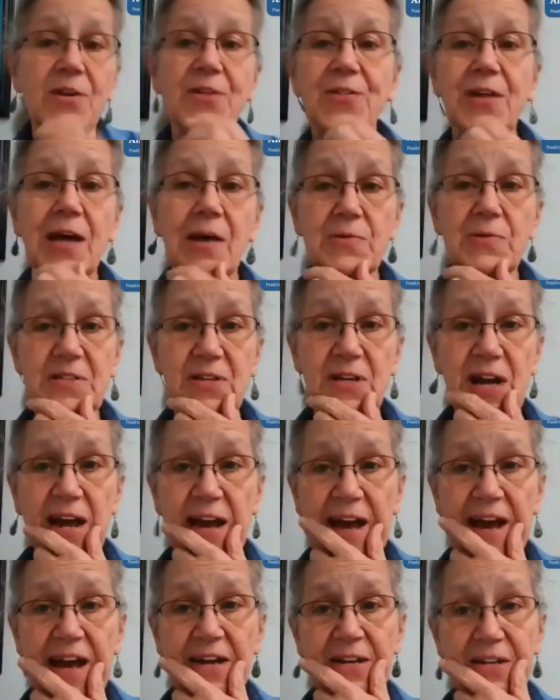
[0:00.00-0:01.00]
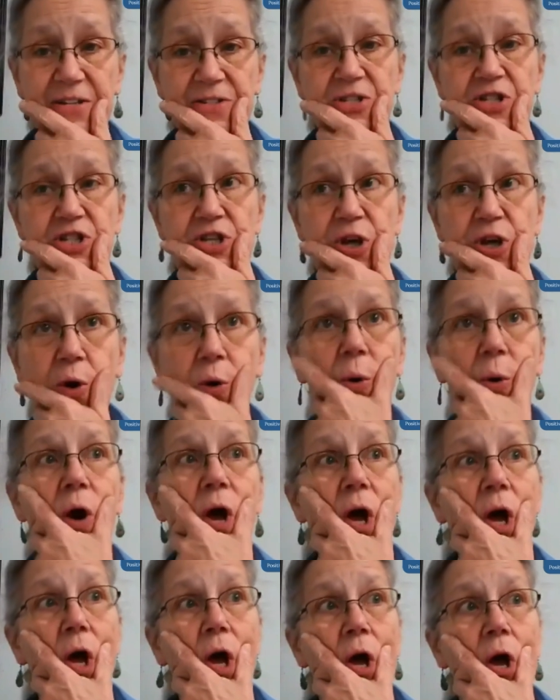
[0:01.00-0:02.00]
only thing I was going to add, and so
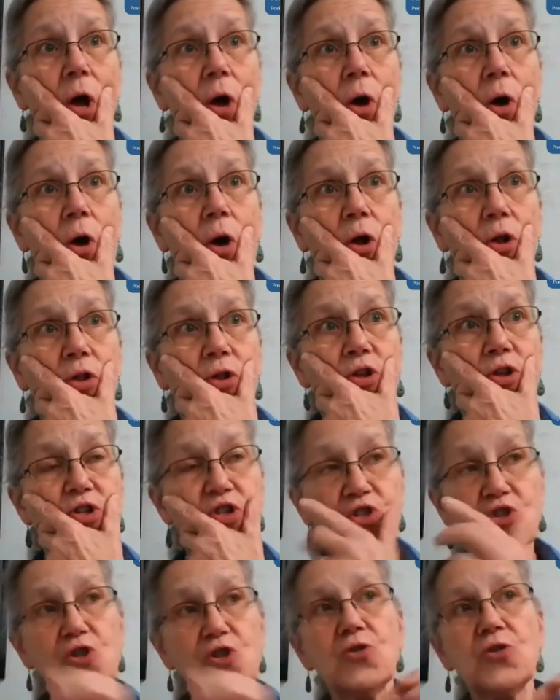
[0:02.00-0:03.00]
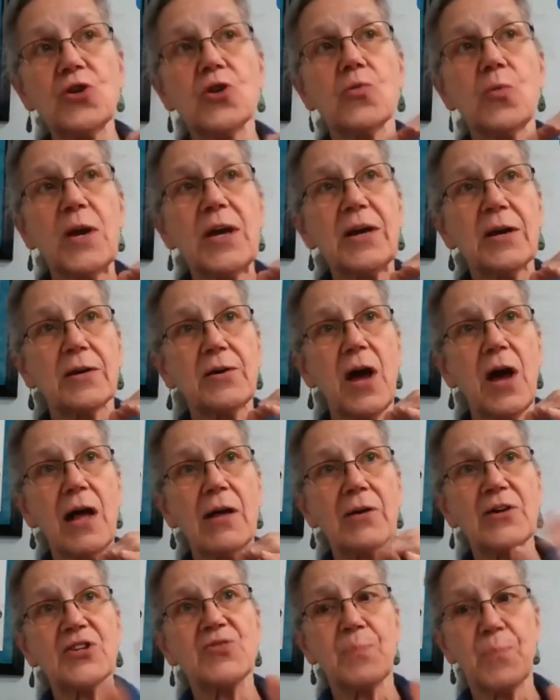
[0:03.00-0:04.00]
the sooner we
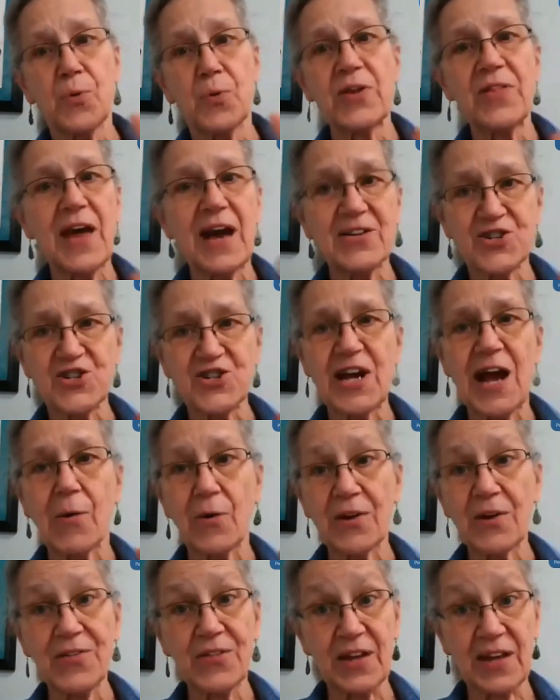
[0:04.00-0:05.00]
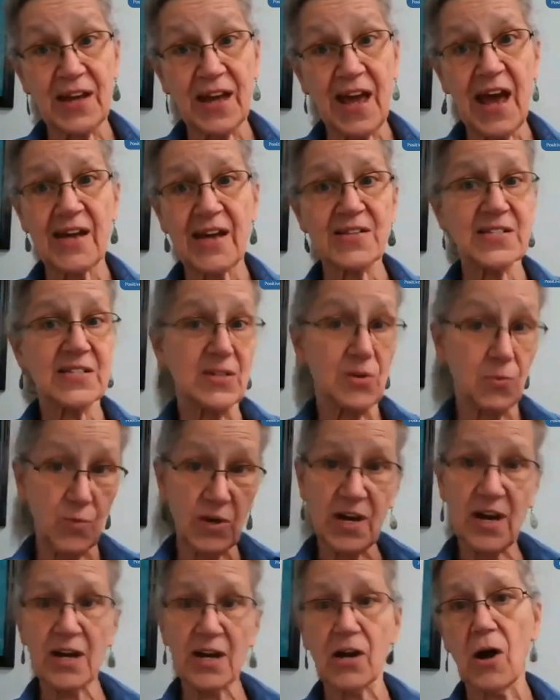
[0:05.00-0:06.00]
acknowledge, boy, that shower thing
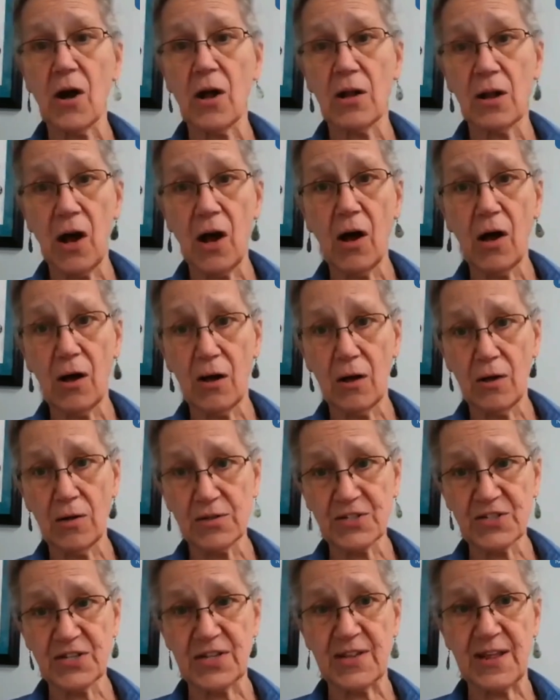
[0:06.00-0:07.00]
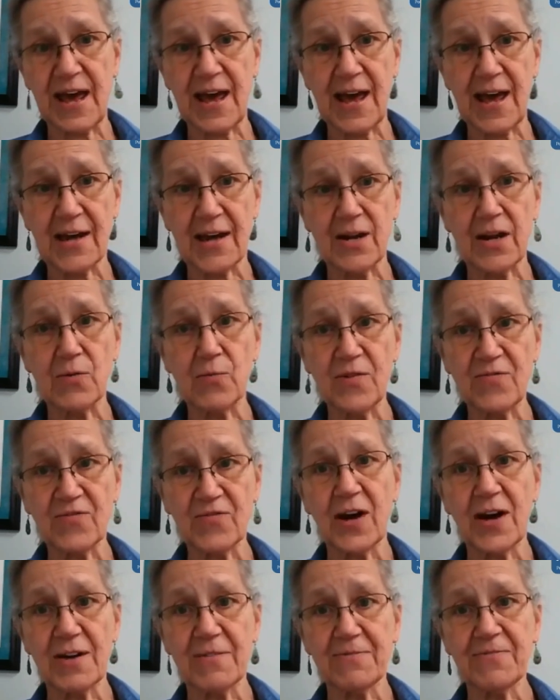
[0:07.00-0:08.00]
we got to call a halt to that, and we've
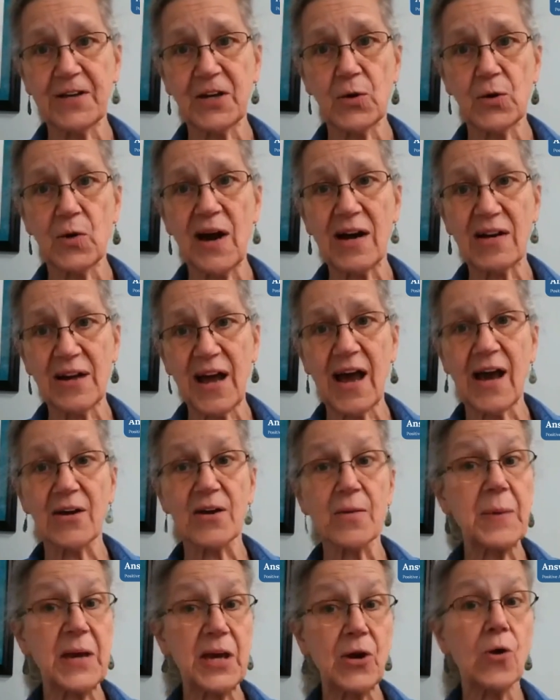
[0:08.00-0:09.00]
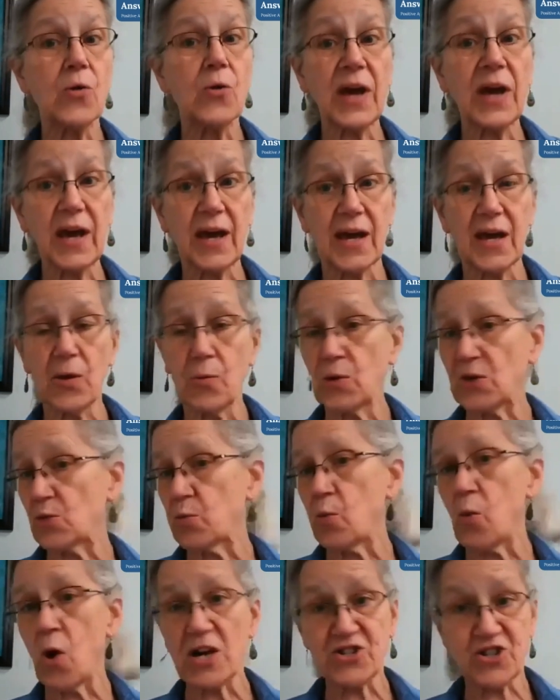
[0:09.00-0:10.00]
got to figure out how to be okay
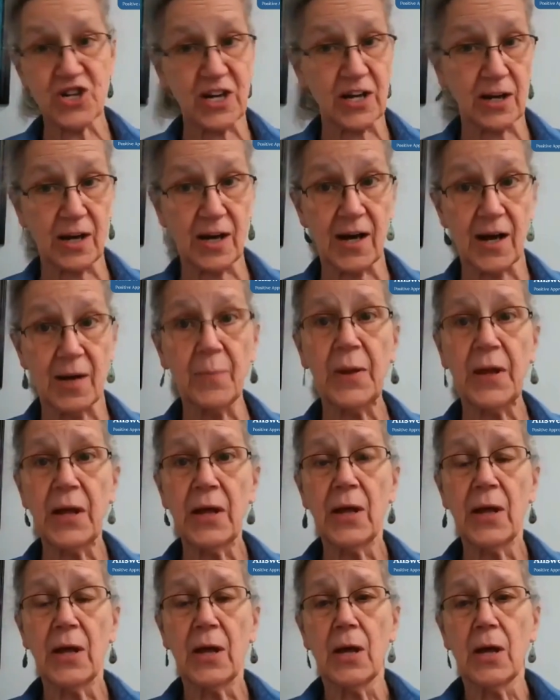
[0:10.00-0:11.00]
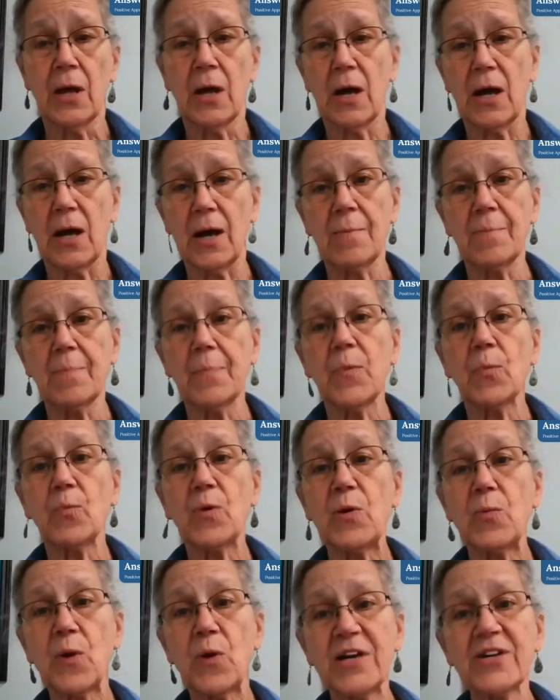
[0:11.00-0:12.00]
with washing up.
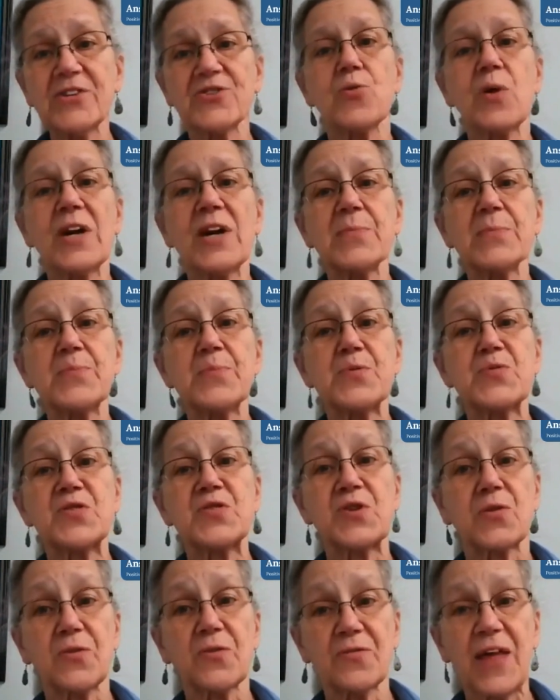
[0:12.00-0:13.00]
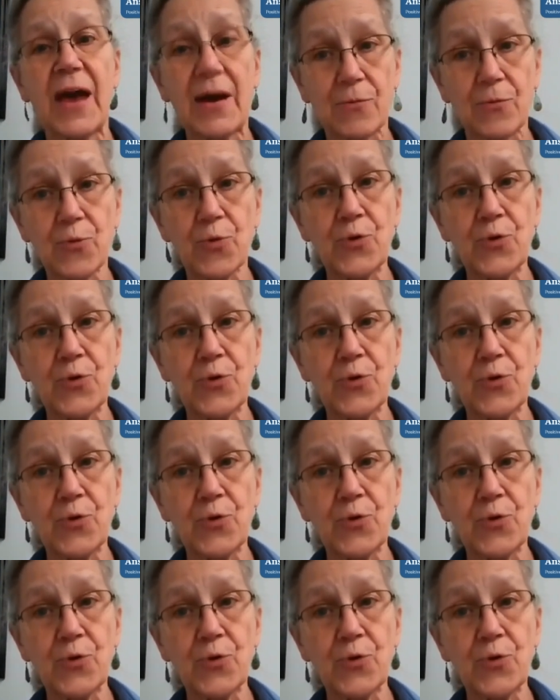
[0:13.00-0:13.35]
We want to try to preserve that